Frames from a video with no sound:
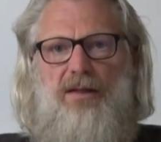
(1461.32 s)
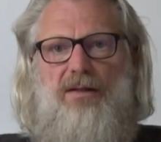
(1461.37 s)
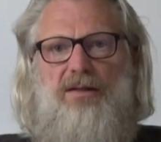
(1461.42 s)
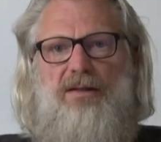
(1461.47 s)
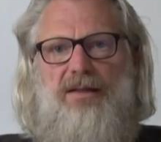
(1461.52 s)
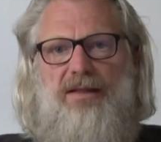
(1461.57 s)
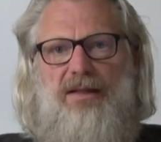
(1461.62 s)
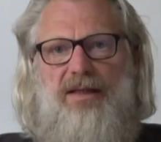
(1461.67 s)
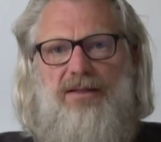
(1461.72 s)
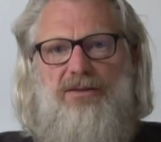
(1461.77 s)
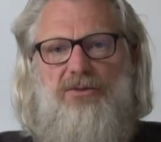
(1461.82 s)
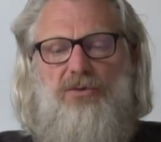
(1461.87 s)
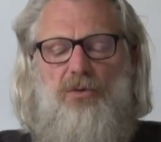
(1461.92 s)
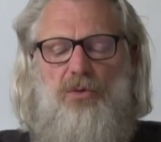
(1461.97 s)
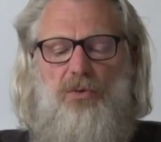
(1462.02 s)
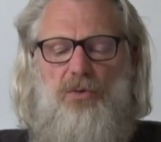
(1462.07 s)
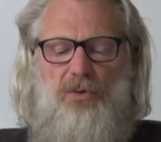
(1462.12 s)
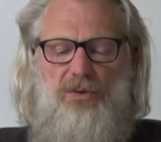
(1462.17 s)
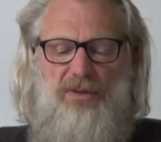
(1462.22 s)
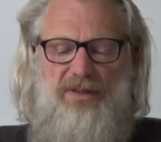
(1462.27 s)
Not
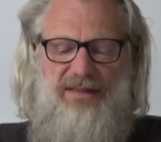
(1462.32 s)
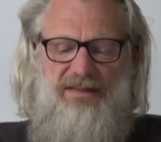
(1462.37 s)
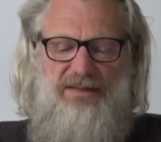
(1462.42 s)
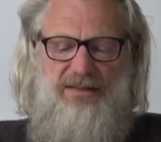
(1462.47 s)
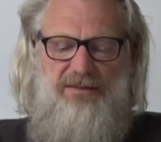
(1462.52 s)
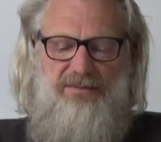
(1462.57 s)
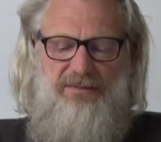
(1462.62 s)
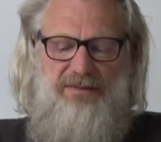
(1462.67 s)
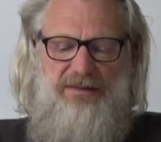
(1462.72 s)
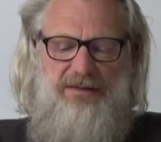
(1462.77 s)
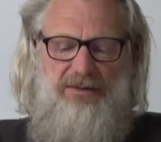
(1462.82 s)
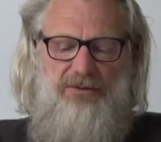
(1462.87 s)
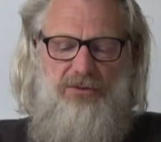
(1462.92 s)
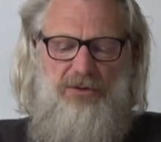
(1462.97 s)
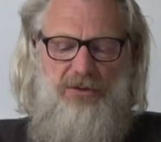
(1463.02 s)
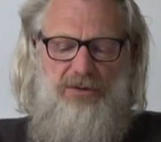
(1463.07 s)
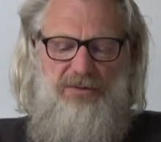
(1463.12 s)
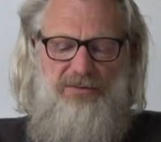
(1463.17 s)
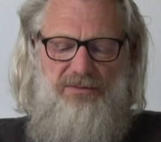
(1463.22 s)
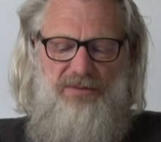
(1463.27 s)
all activities
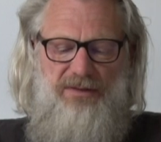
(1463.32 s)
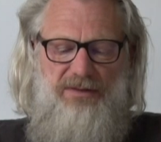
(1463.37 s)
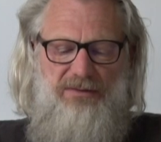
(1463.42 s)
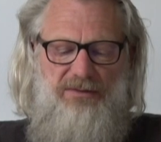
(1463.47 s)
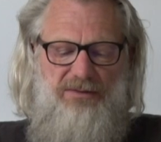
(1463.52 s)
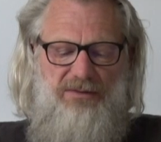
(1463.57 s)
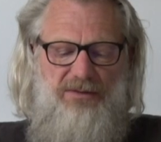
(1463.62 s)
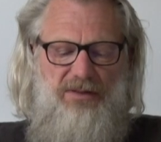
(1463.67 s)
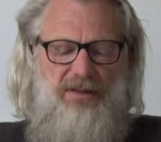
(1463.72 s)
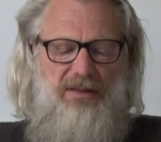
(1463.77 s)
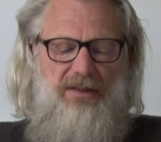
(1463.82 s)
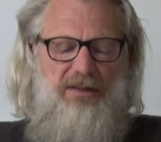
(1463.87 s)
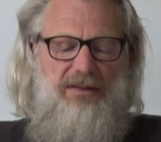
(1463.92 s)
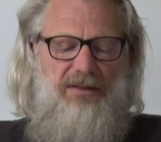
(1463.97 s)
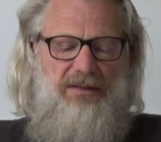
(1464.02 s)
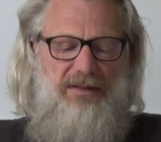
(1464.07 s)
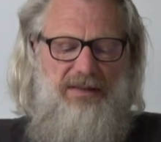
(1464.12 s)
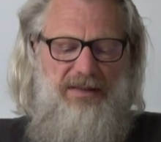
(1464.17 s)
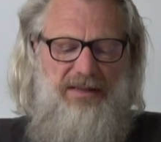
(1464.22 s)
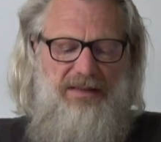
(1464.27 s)
or events
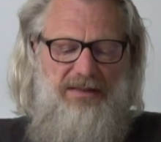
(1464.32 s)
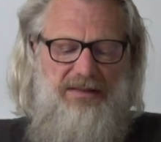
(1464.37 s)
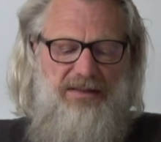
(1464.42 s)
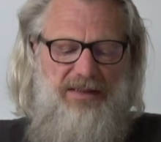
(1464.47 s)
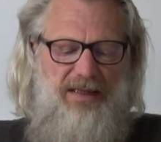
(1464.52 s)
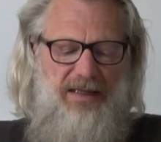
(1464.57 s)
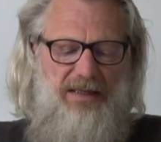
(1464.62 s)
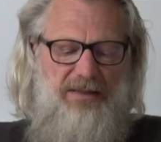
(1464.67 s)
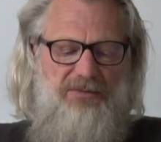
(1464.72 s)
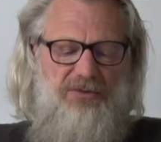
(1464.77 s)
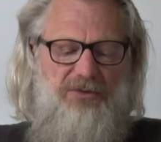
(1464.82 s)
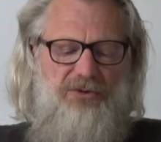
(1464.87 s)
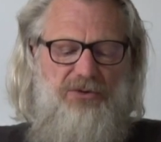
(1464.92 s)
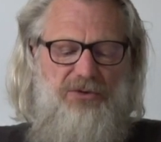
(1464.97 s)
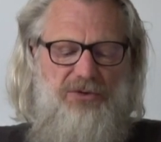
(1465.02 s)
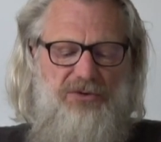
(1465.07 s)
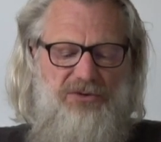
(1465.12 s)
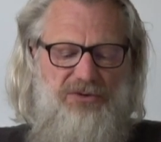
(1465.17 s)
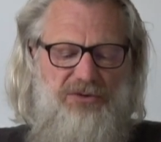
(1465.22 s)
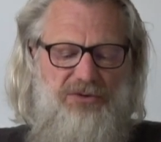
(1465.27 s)
need have
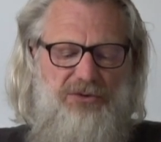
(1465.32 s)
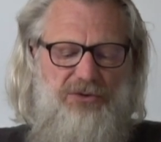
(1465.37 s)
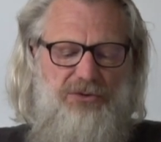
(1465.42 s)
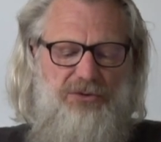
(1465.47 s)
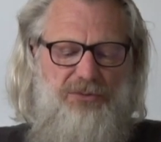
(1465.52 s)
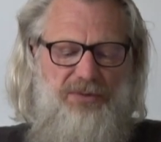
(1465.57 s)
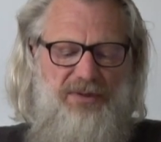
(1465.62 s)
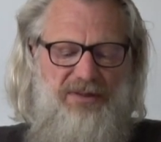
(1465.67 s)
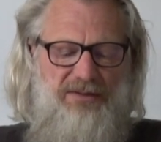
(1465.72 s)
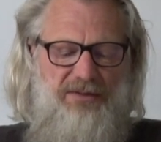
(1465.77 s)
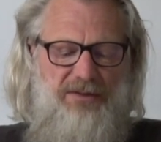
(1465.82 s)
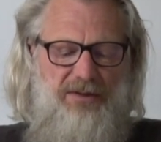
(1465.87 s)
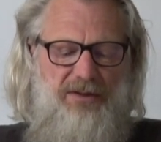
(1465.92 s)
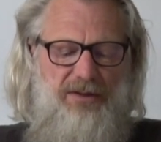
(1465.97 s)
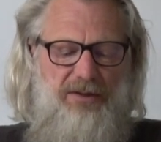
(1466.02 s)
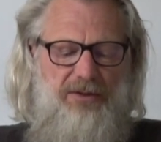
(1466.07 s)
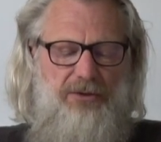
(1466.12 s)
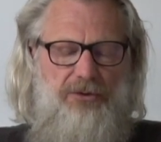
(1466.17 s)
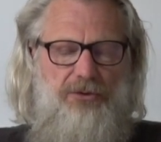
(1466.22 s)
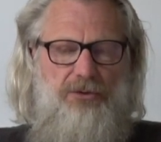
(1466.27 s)
such a strict
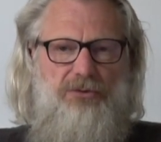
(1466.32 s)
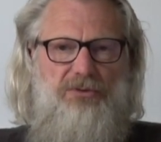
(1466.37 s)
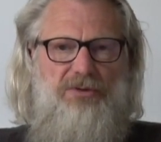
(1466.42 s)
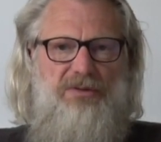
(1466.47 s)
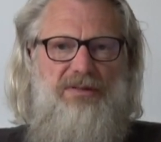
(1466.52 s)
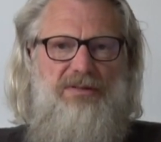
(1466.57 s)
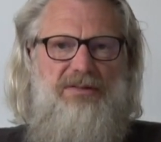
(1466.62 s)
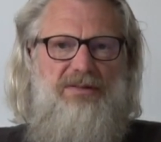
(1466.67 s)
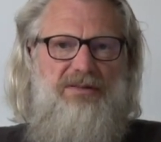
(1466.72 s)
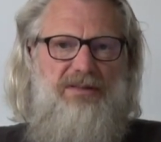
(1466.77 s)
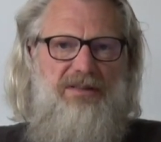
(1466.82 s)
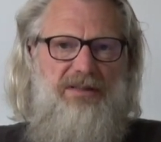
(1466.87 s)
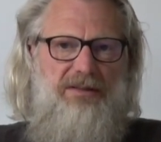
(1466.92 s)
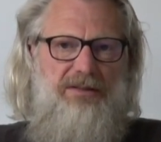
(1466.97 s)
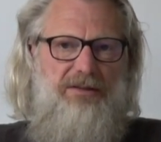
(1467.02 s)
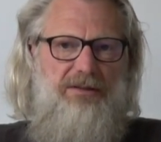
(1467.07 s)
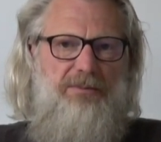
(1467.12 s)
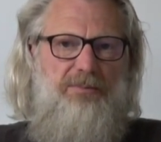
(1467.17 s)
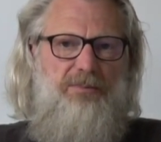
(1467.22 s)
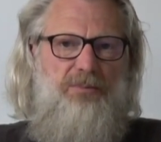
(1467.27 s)

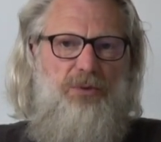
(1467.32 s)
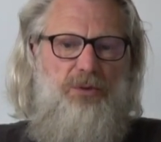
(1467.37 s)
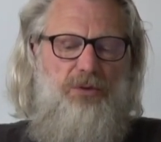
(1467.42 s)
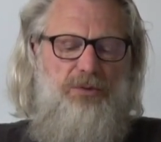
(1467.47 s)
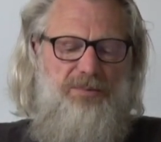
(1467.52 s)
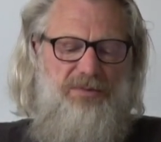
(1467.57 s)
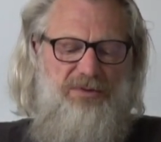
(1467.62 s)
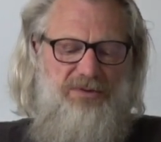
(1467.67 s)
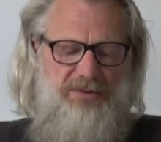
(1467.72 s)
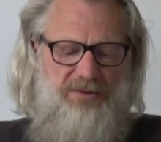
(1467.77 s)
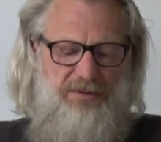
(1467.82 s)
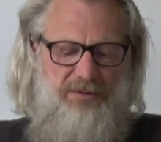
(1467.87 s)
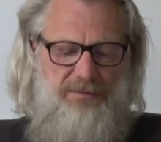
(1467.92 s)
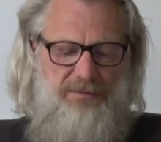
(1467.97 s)
utilitarian purpose.